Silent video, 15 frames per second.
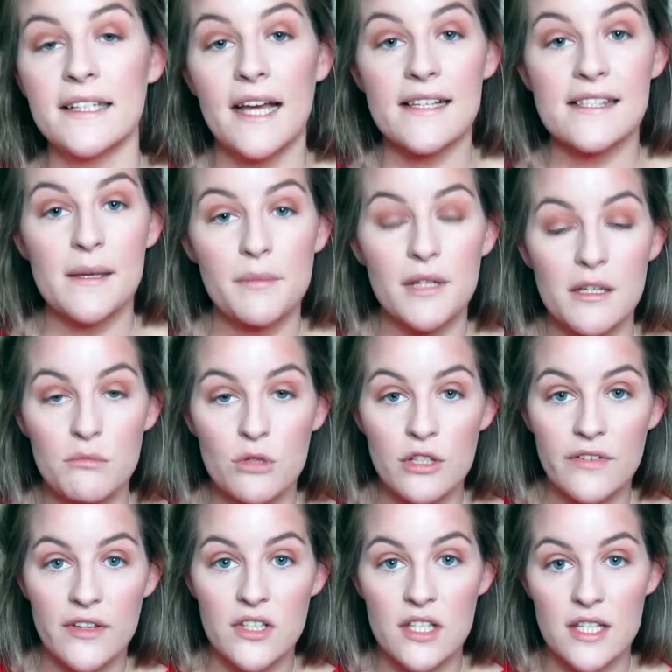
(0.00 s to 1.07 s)
Next I'm going to
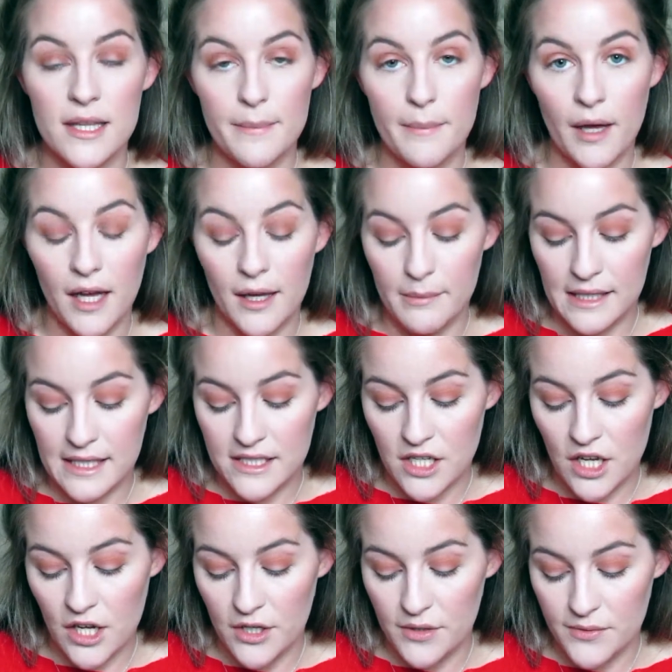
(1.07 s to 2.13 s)
move into the purpley
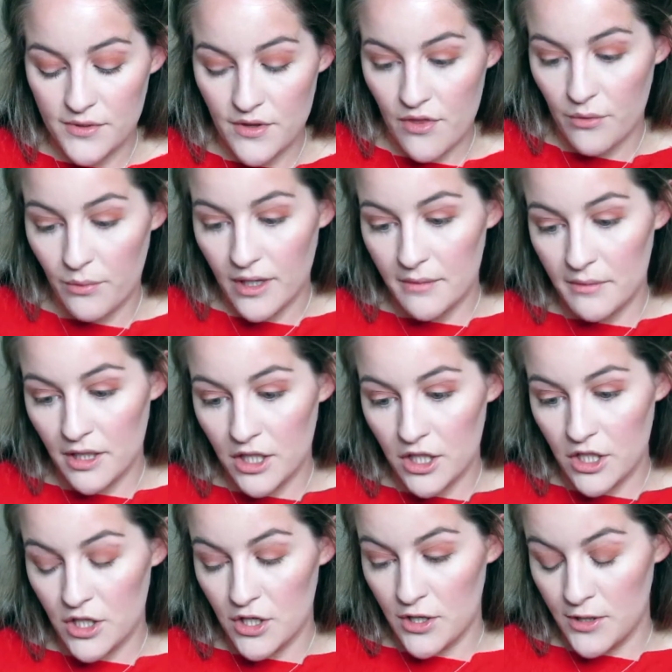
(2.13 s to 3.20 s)
tones. The one I'm going to
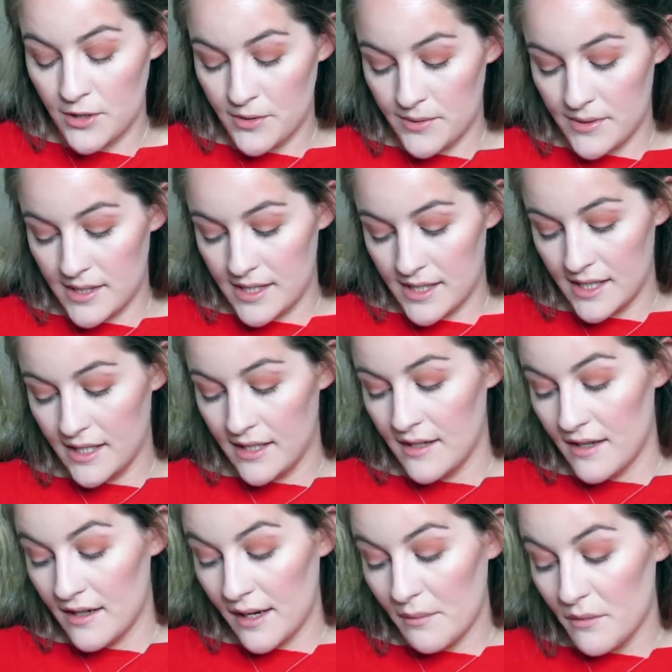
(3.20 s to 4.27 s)
use,
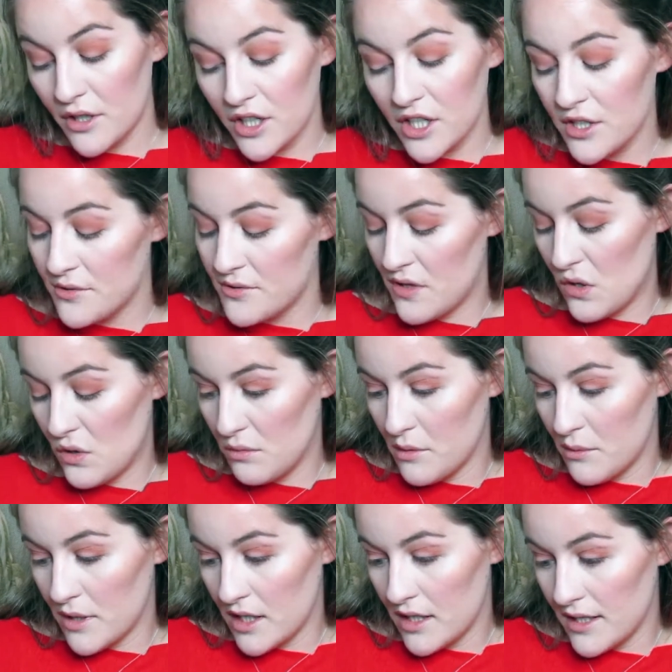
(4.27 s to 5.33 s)
I'm not going to use the
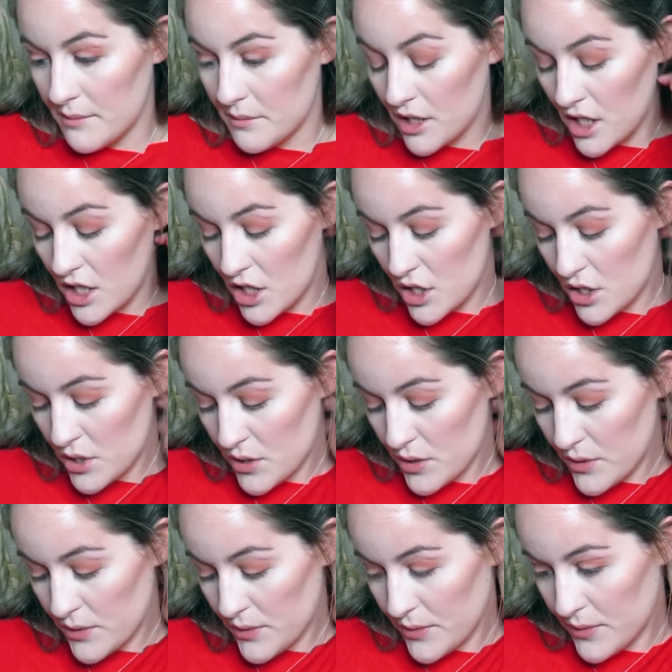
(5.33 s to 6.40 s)
normal one. I'm going to
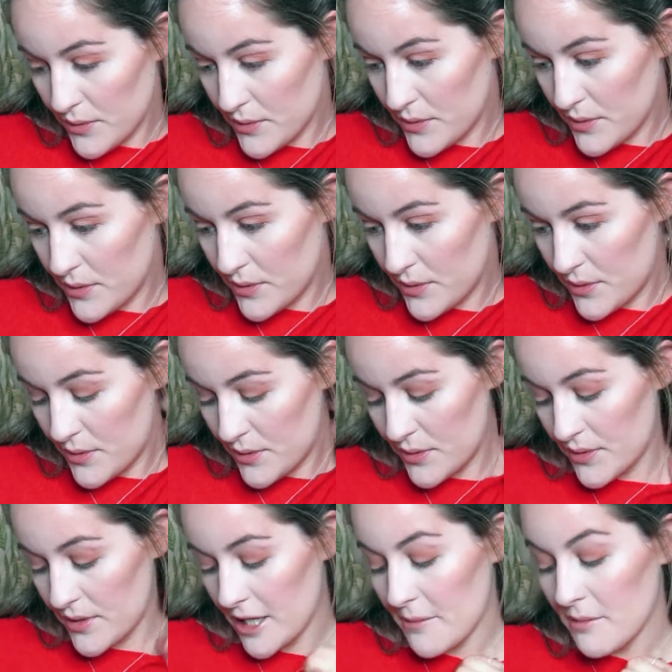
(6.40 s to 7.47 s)
use
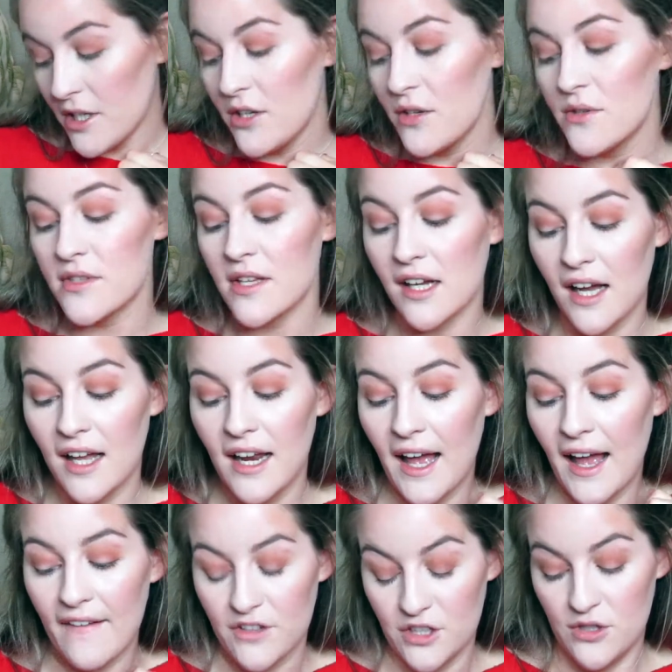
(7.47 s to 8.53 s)
a colour I
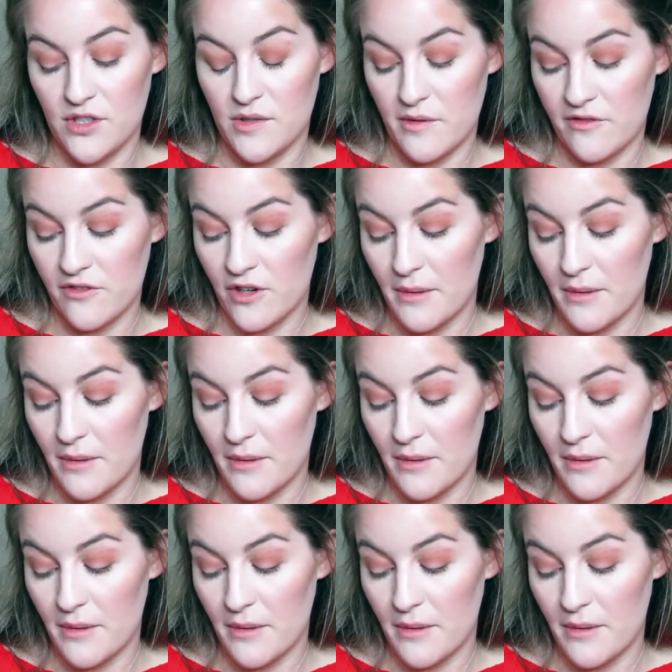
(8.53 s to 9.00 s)
haven't used before.